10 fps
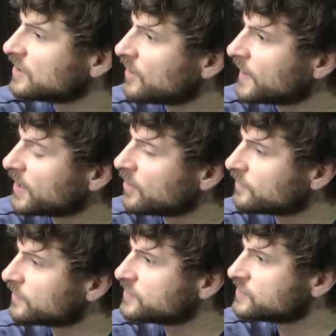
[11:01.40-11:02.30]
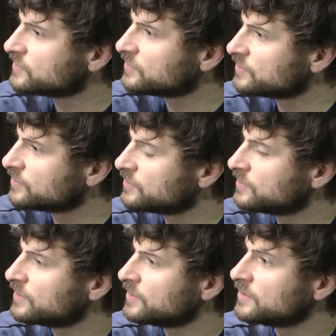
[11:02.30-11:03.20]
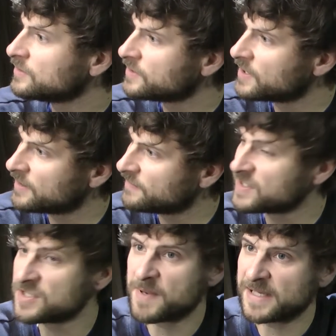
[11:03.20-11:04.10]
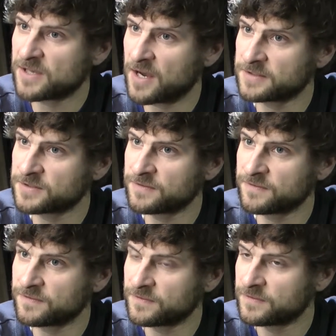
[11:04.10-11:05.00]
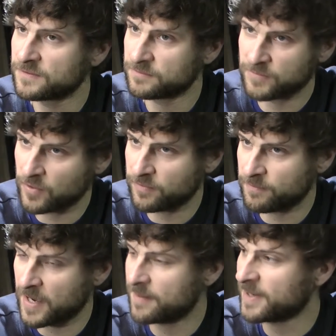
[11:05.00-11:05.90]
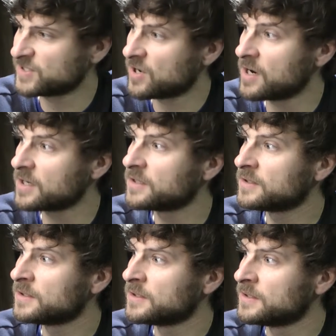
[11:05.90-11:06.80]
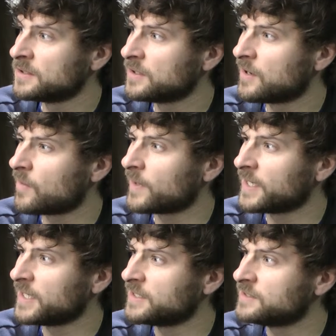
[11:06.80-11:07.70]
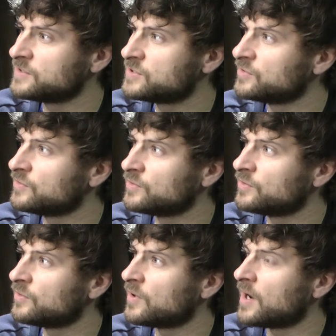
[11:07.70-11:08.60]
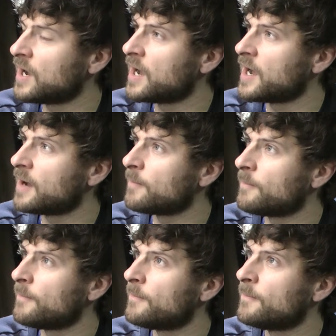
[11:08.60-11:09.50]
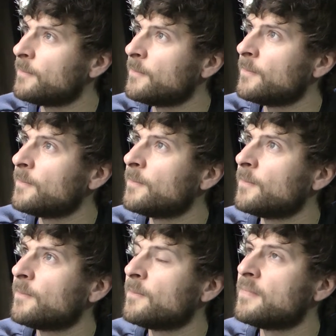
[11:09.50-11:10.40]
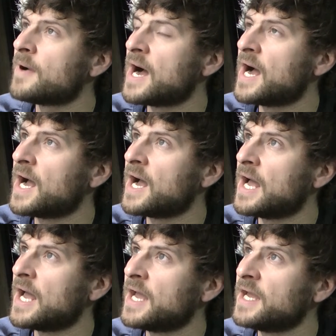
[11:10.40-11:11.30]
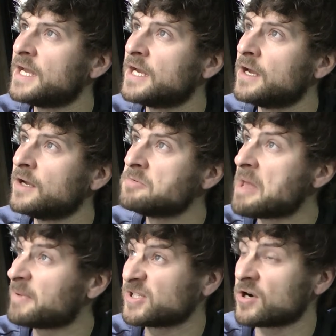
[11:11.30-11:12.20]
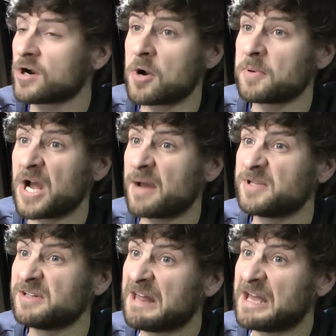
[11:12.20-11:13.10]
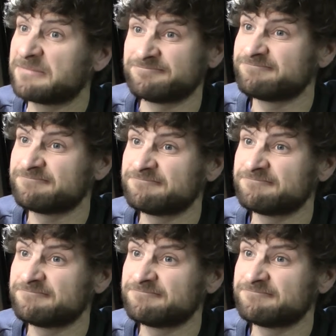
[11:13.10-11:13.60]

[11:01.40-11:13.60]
going over to the Vintage Bass Octave, both by M X R, going into um, my M X R Carbon Copy Delay.